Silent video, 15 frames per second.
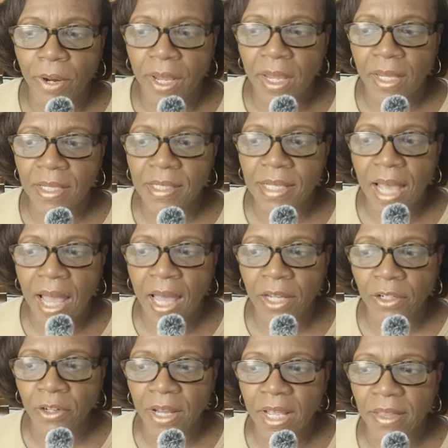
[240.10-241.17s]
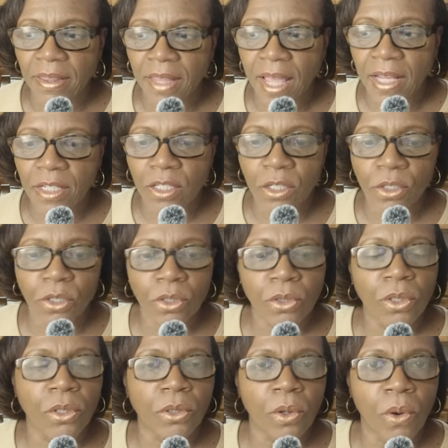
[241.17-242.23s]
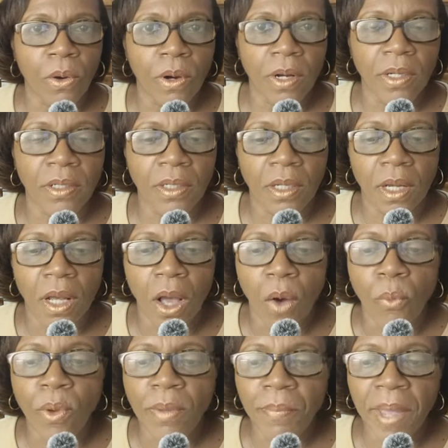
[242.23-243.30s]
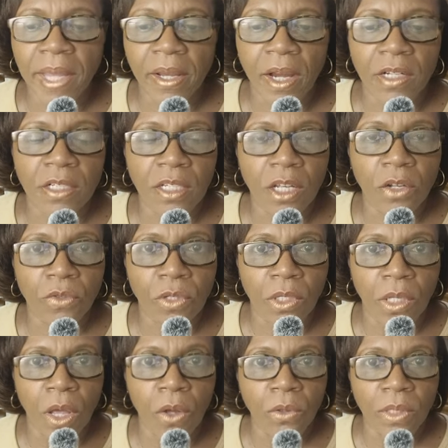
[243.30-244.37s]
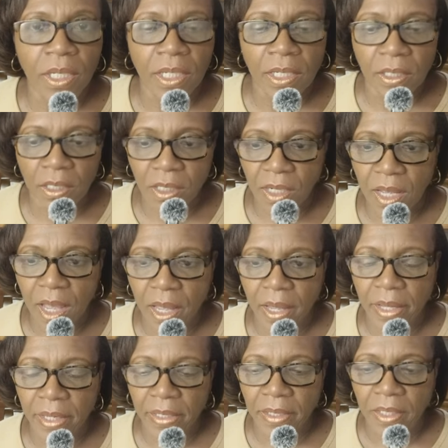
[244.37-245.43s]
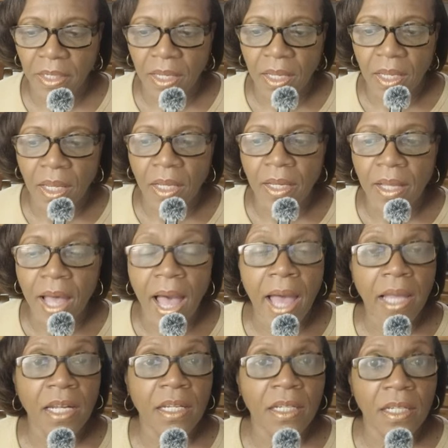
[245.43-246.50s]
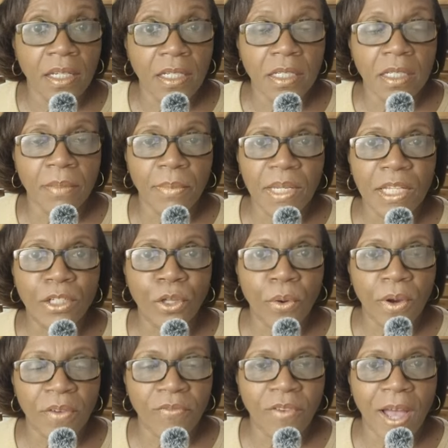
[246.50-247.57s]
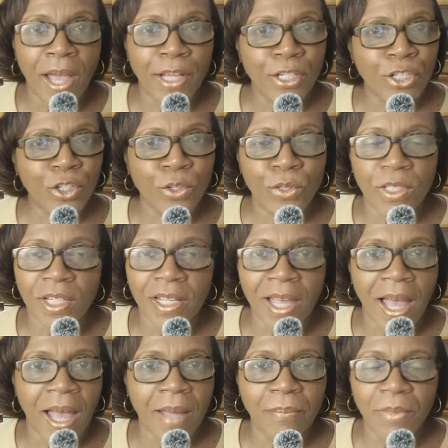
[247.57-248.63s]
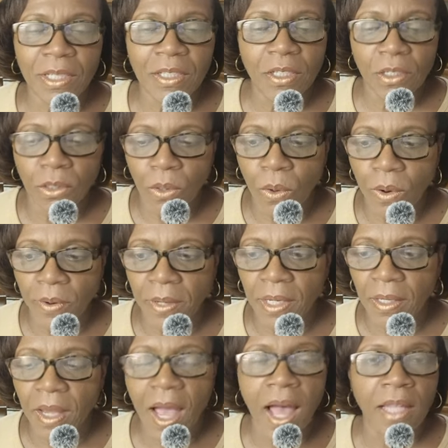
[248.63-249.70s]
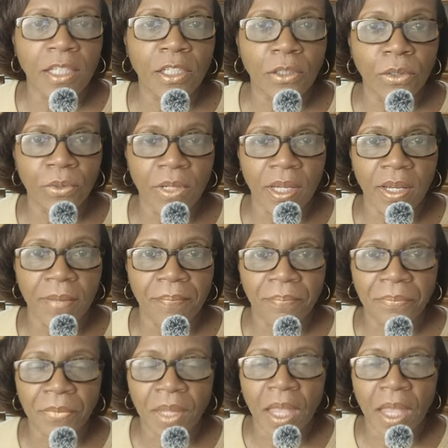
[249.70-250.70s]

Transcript: praise, honor, and thanks unto the Lord. We make ourselves lowly to God. God is to be glorified, so to God be the glory. Hallelujah.